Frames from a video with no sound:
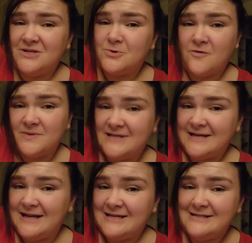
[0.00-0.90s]

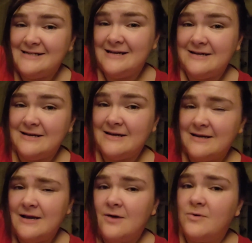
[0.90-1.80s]
12% in,
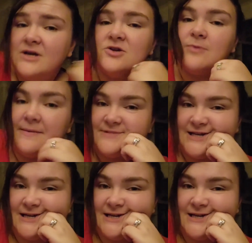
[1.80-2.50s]
we got a rape